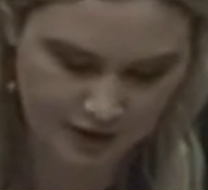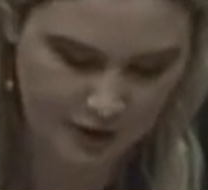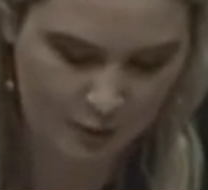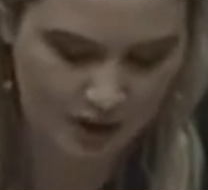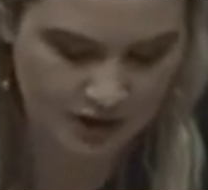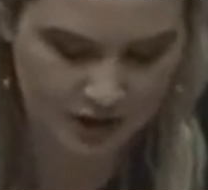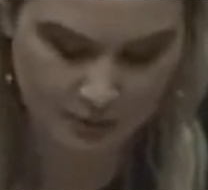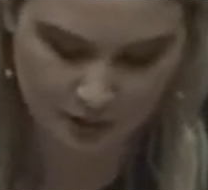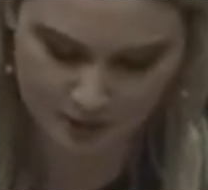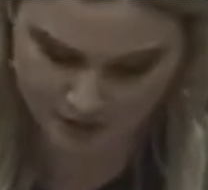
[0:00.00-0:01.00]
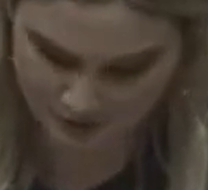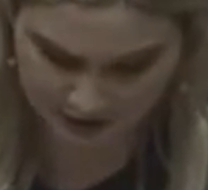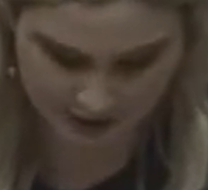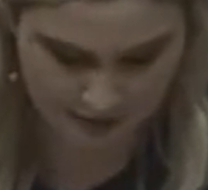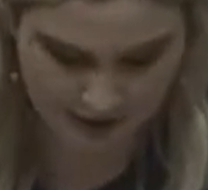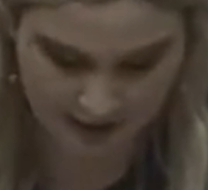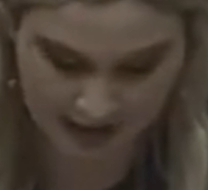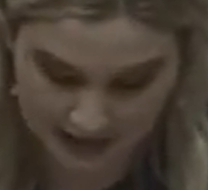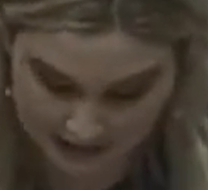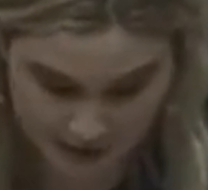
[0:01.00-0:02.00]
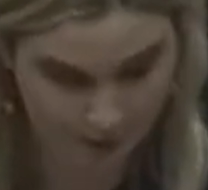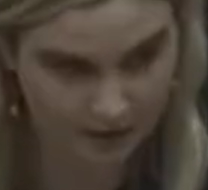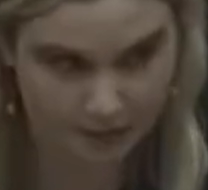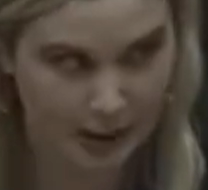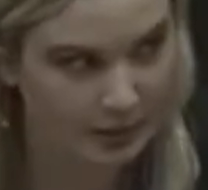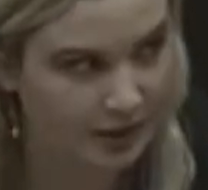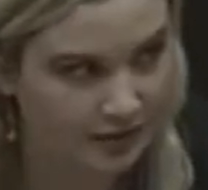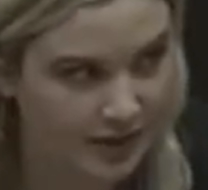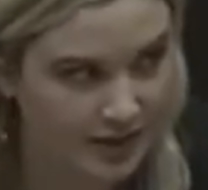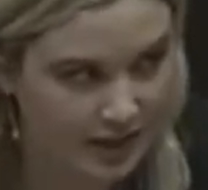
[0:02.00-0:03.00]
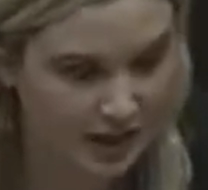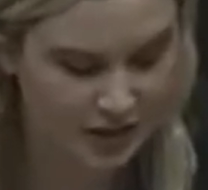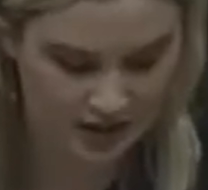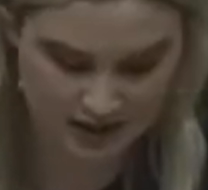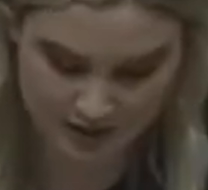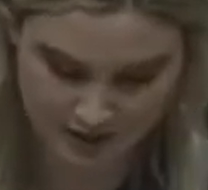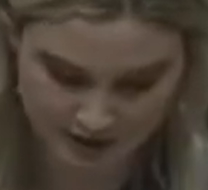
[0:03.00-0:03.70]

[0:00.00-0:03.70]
to the Washington Post for there to be any sort of public investigation into the